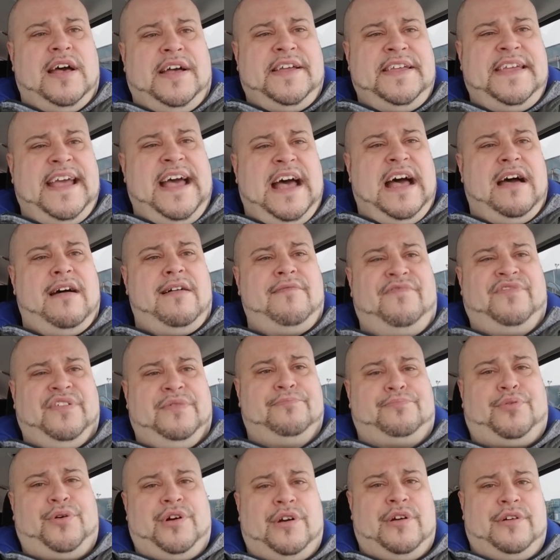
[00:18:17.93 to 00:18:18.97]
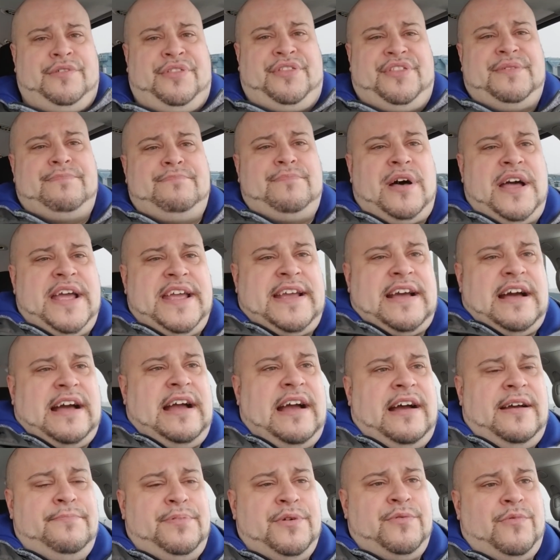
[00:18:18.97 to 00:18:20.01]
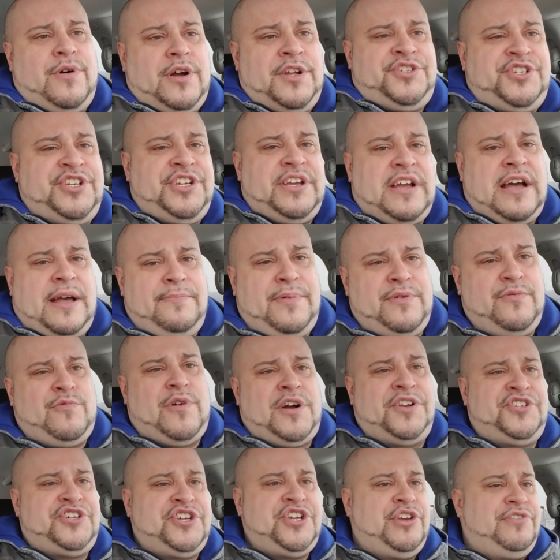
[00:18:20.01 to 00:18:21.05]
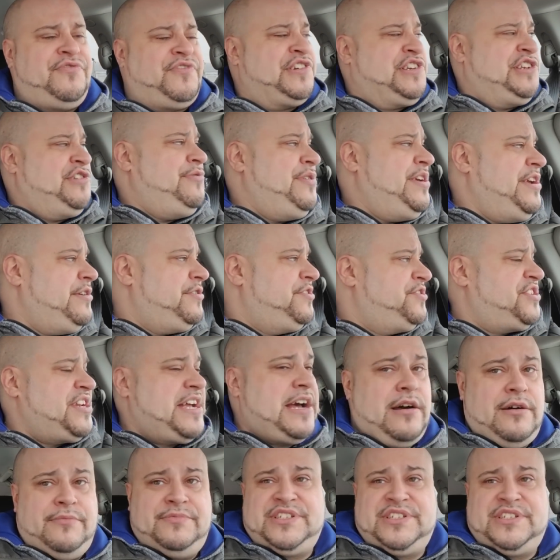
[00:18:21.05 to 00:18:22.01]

Yeah, I'm from Perth, and Mike, I've been watching you for 2 years now.